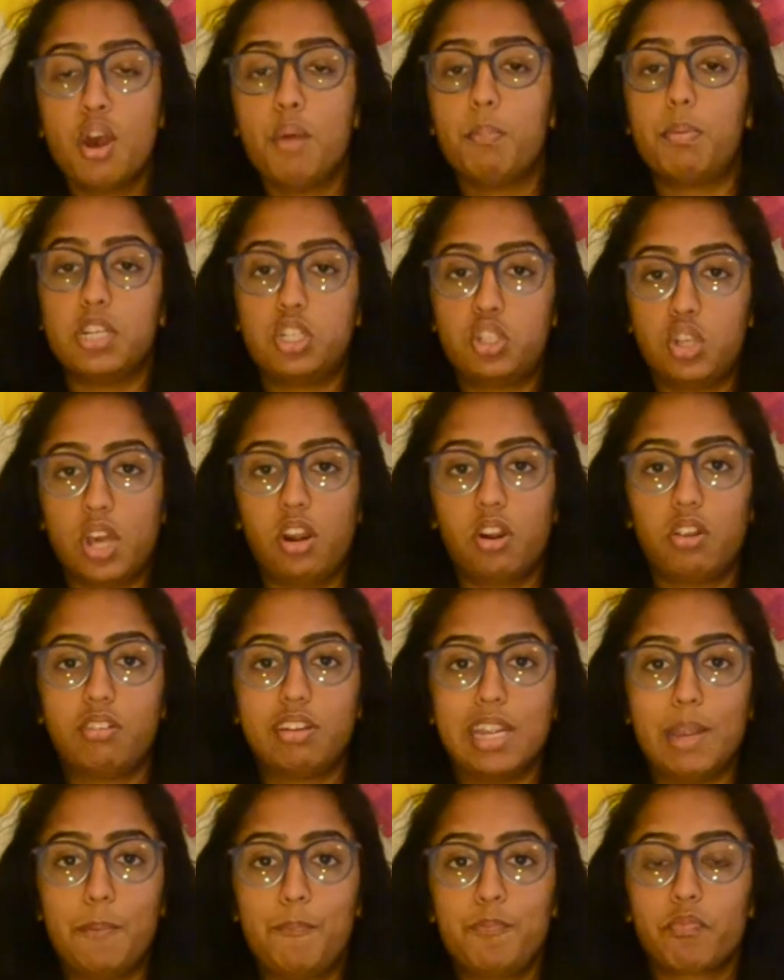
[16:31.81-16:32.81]
But
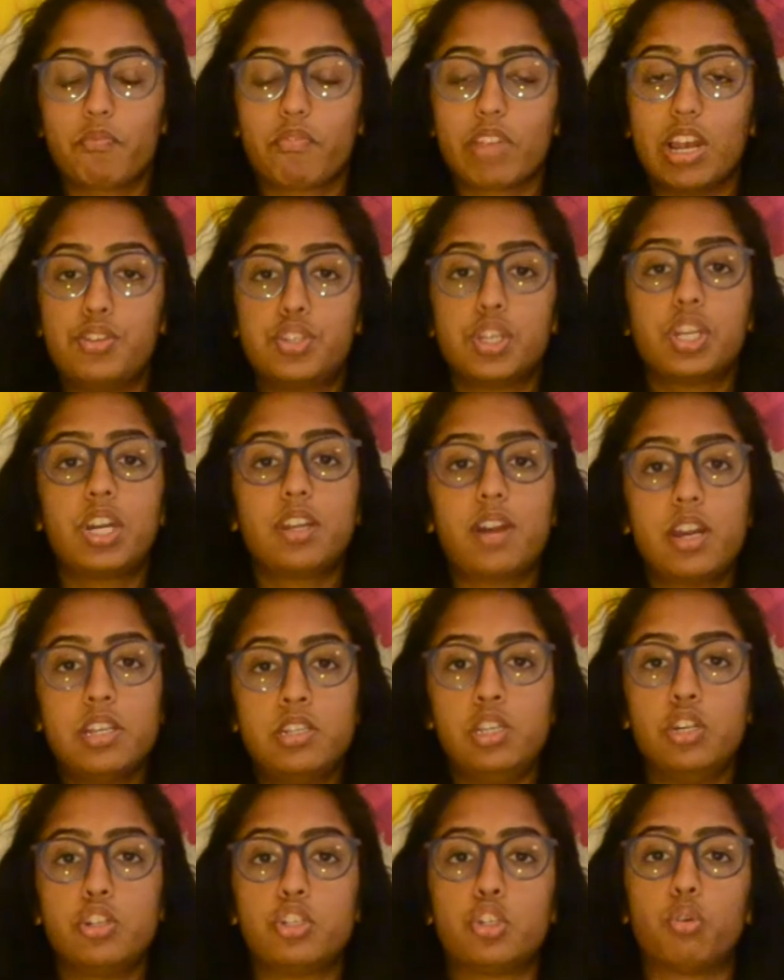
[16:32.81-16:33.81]
generally, it's a good
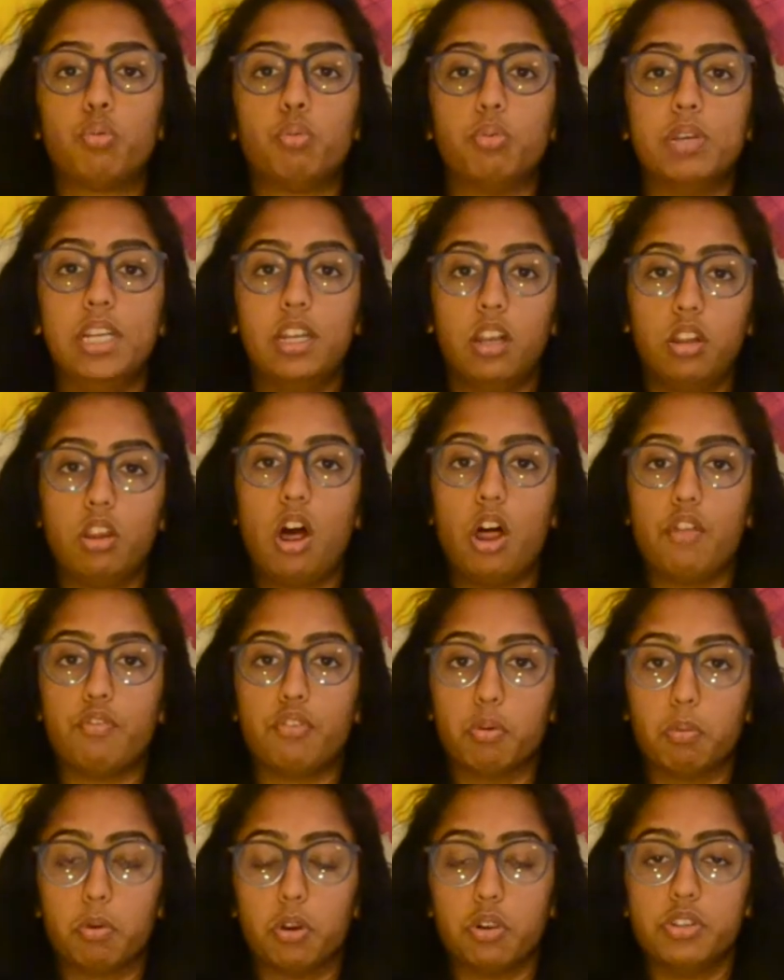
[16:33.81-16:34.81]
idea to read a lot
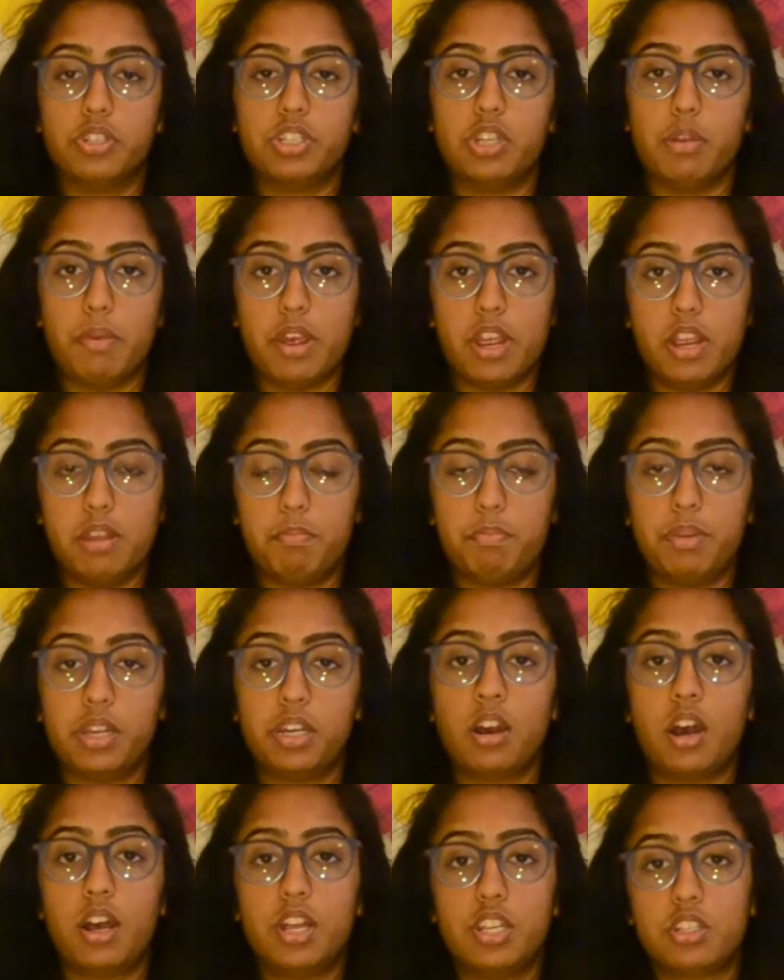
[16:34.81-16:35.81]
for Worlds Debate,
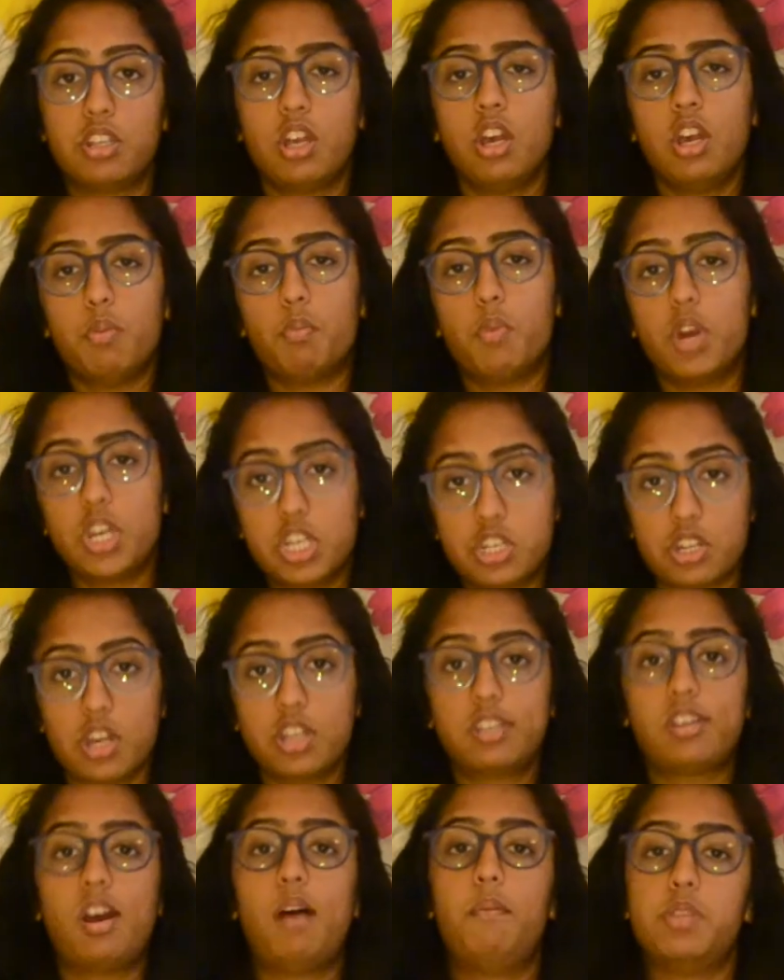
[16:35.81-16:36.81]
because when it
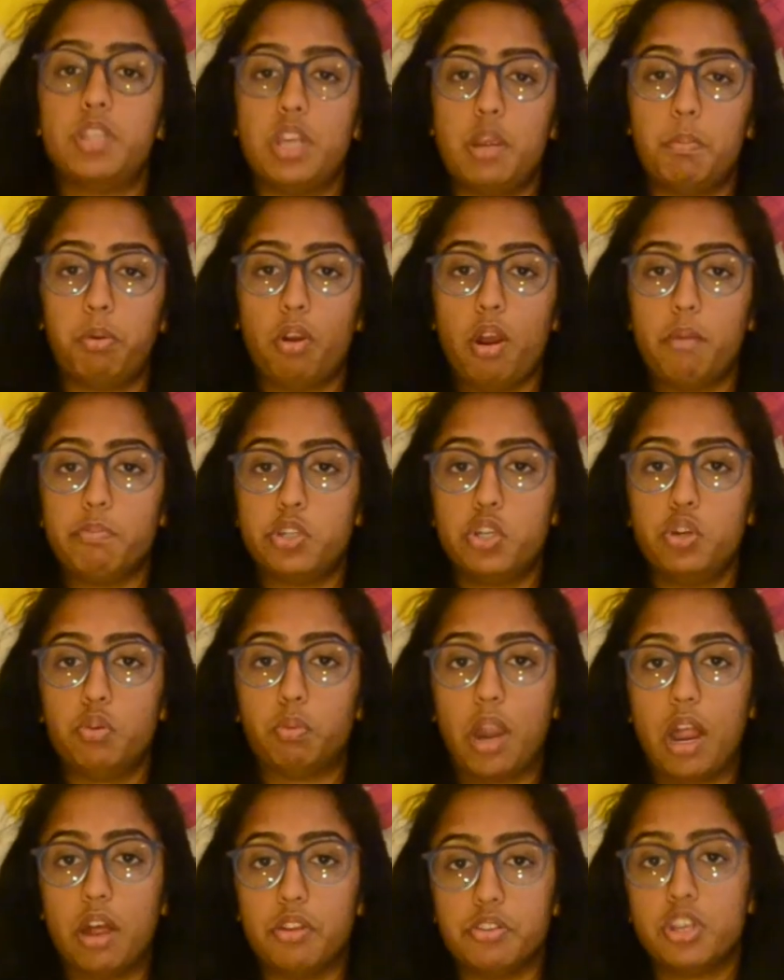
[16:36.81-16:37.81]
does come to impromptu
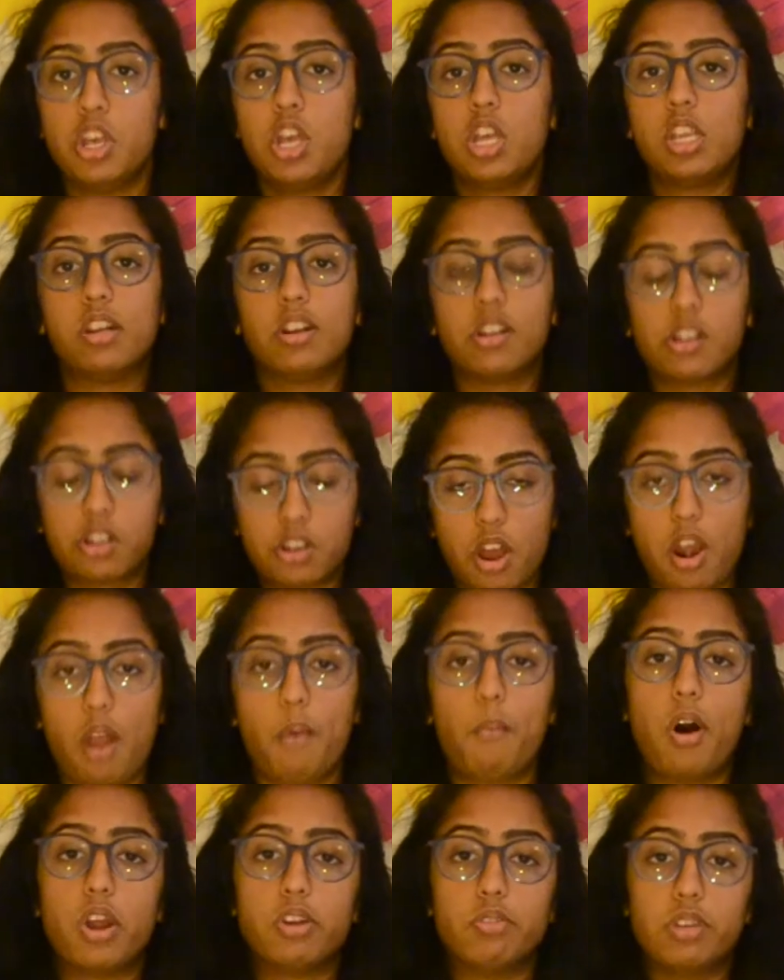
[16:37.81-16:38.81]
rounds, you're gonna
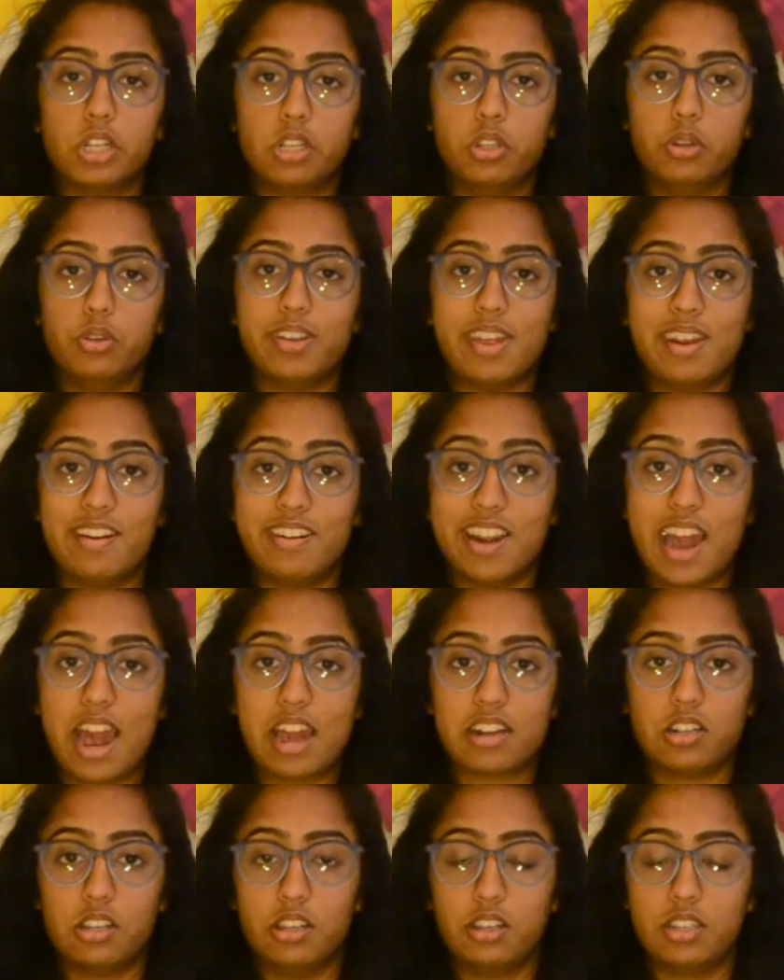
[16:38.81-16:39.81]
want to include
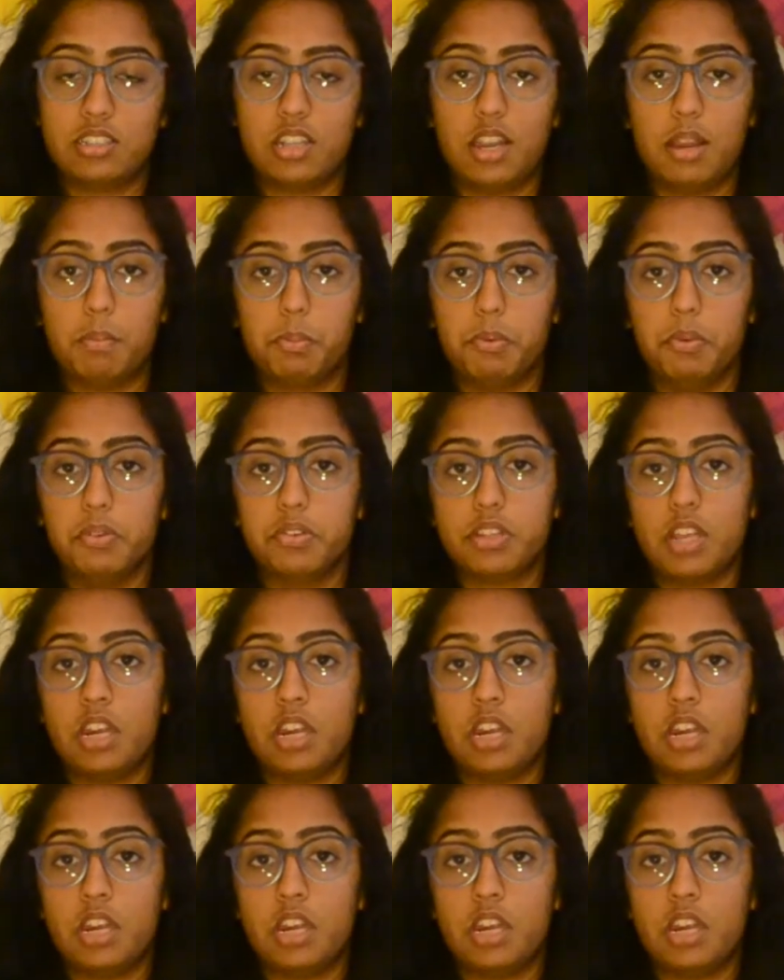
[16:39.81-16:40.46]
international examples.